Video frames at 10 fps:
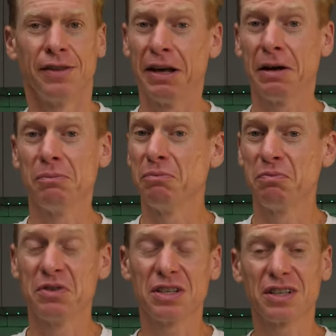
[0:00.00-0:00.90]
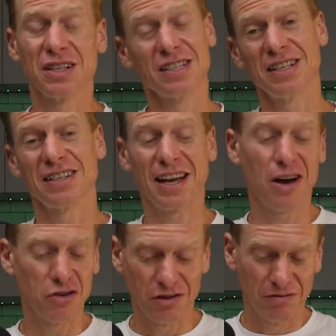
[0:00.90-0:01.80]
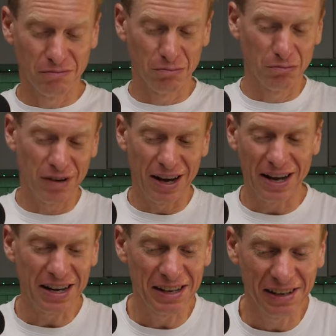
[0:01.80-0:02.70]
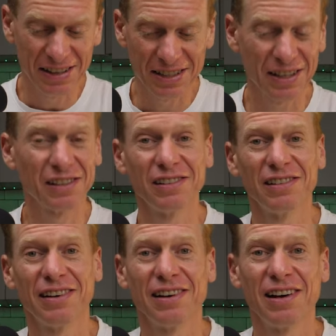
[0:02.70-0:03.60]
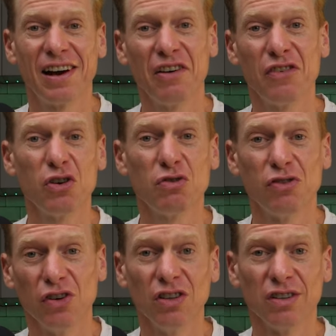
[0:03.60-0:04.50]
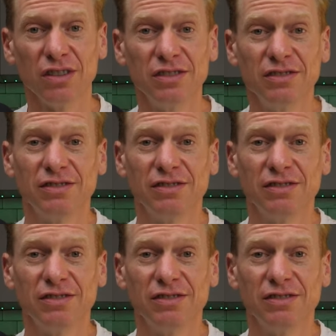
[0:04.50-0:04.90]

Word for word: Then I'm just gonna sit down and eat until I feel full.